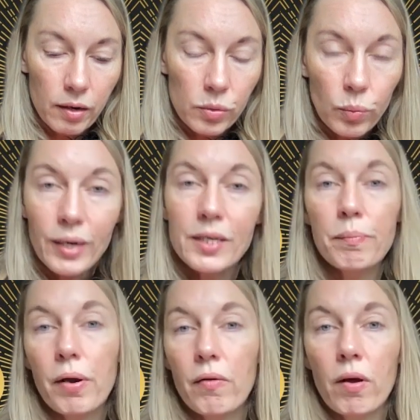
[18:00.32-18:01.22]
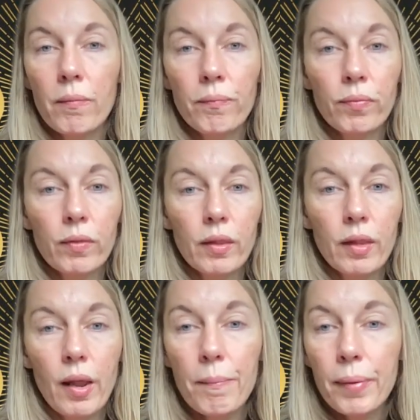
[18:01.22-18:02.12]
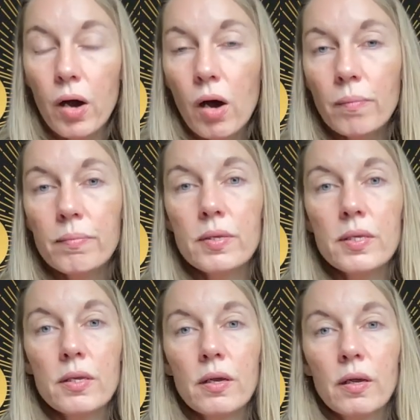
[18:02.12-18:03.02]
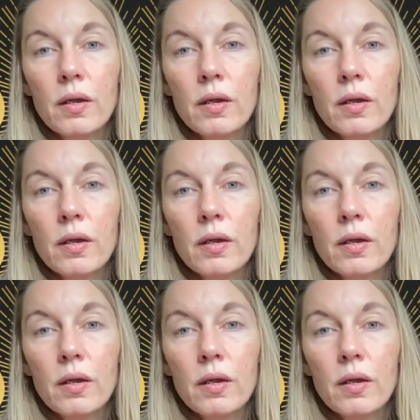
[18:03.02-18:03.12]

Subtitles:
as well as a mirror, it becomes